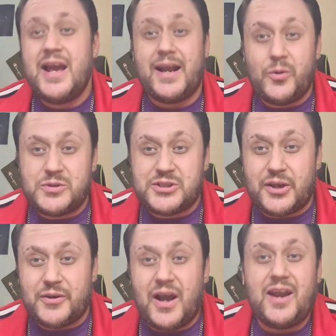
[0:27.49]
and also
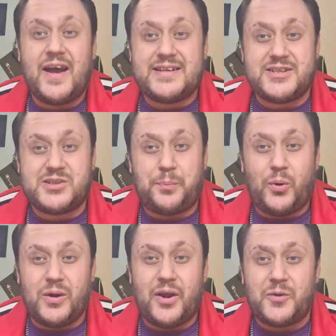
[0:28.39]
I like to
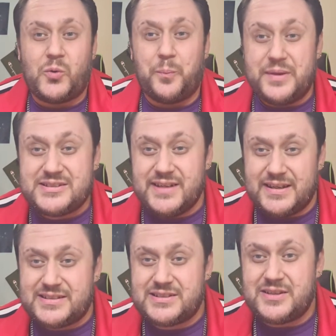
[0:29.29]
support local
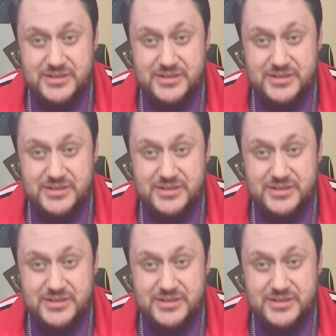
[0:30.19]
business.